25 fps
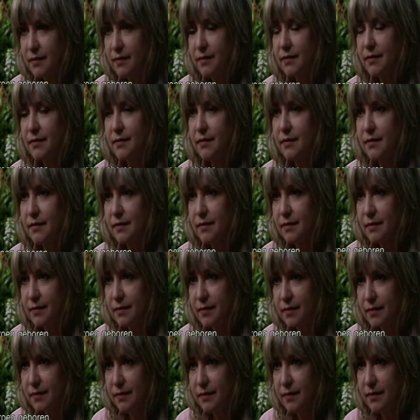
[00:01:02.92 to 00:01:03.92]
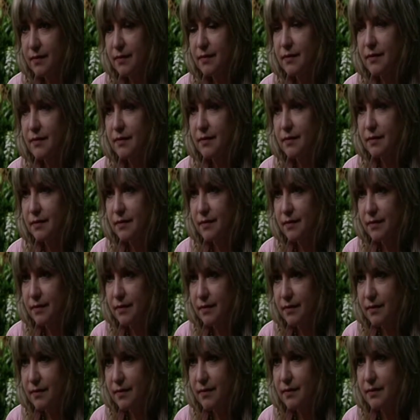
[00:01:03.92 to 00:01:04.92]

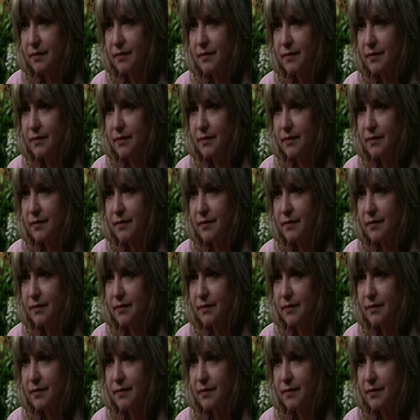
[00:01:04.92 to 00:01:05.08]
[no speech]